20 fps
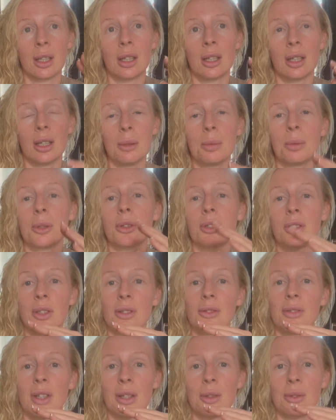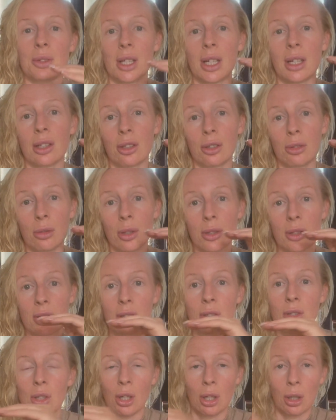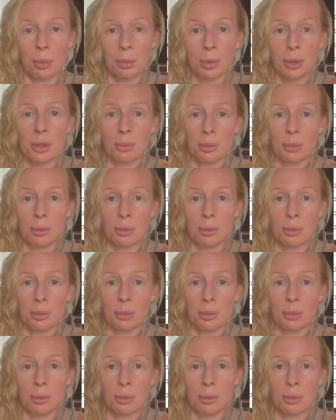Up onto the fells and across the top as